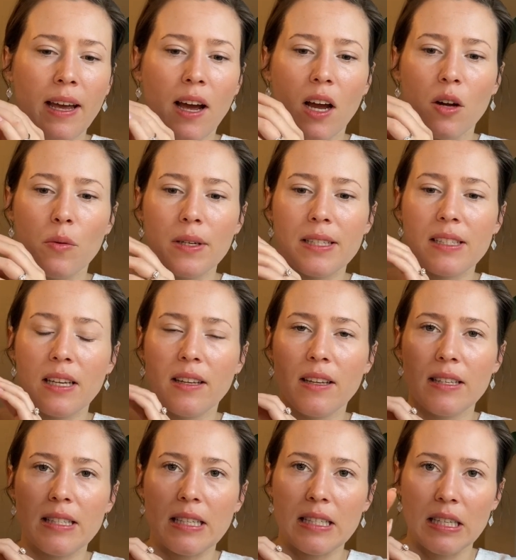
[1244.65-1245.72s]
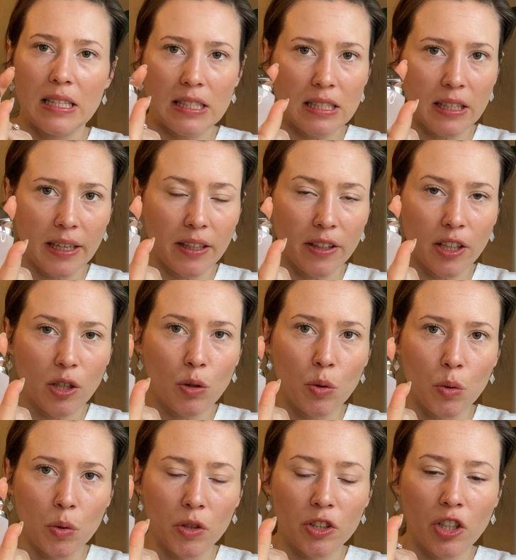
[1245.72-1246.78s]
I would say this is a slightly
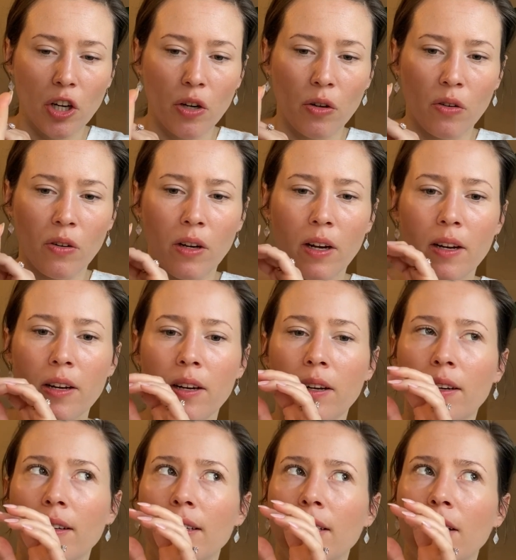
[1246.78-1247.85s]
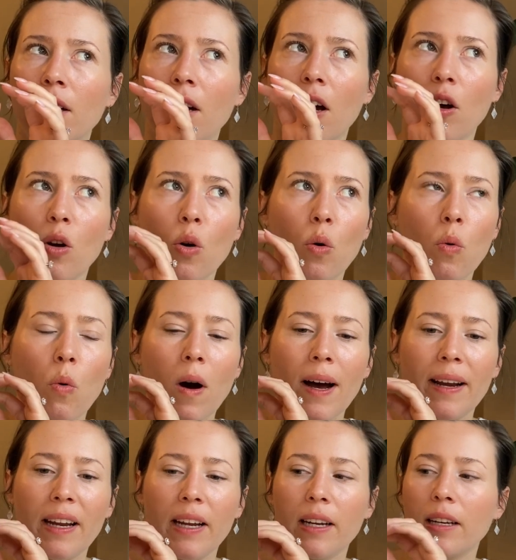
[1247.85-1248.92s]
cool tone,
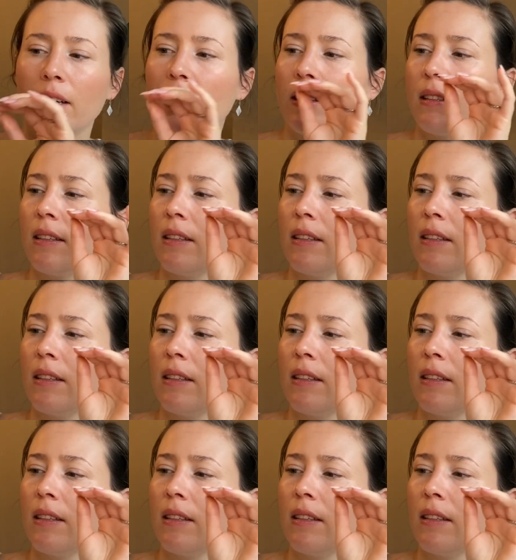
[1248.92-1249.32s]
aquatic,